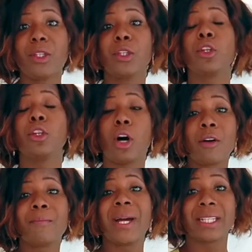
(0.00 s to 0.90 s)
the
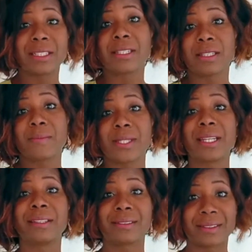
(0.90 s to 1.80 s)
law of magnetism
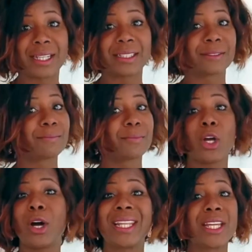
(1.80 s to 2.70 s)
says that
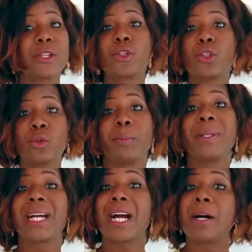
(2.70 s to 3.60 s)
unless you
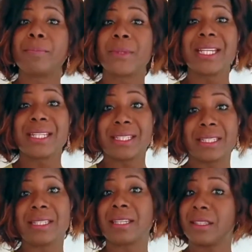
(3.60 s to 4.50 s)
become
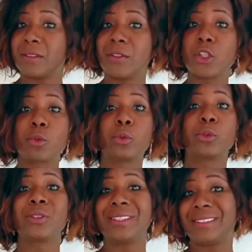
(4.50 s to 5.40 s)
these
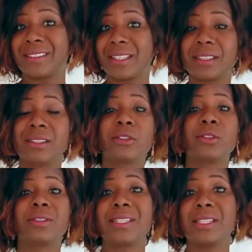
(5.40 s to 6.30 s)
individuals, these
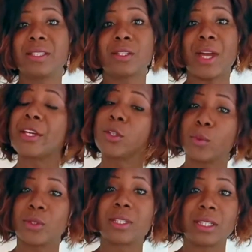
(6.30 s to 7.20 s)
skills, these
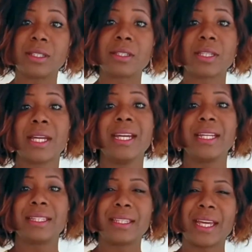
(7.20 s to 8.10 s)
expertise,
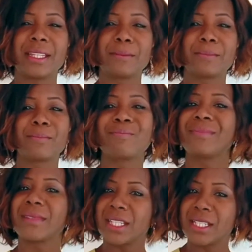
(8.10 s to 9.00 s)
then
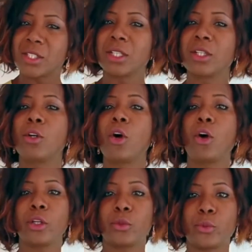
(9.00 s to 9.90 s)
it's a little
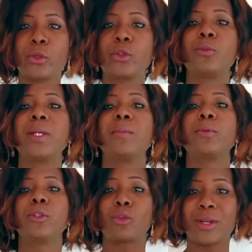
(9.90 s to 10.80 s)
hard for you to be
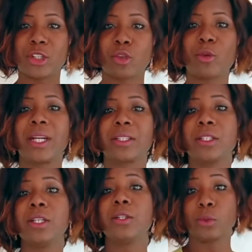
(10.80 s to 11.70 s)
able to attract
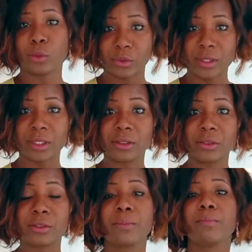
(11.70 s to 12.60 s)
those
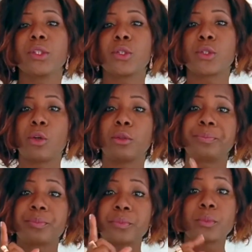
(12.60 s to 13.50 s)
skills. So,